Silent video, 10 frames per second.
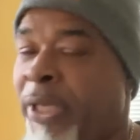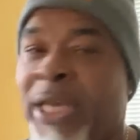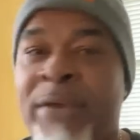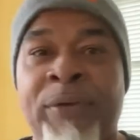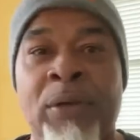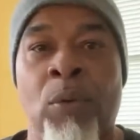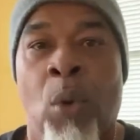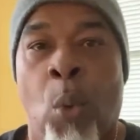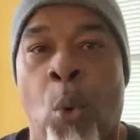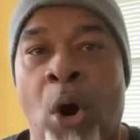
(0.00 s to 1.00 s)
even
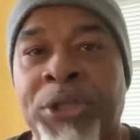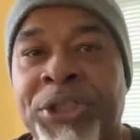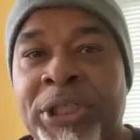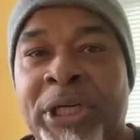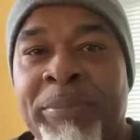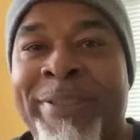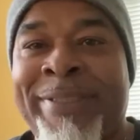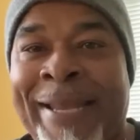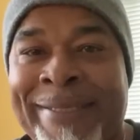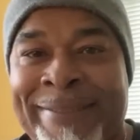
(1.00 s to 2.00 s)
washing up
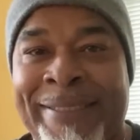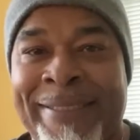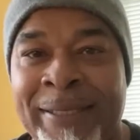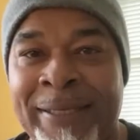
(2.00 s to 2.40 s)
dainty.